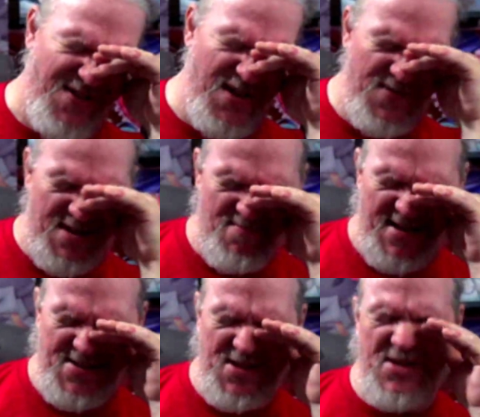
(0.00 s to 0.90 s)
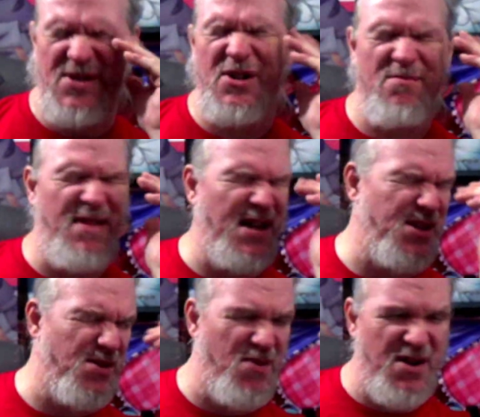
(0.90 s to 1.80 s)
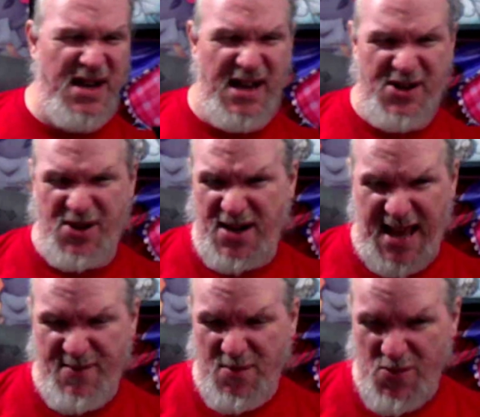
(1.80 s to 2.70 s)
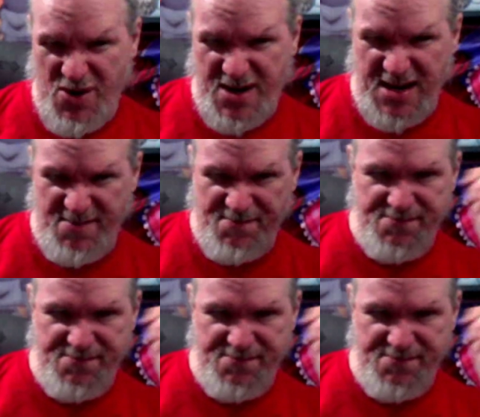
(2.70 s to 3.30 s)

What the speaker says: have hitboxes and hurtboxes working. I should have them working.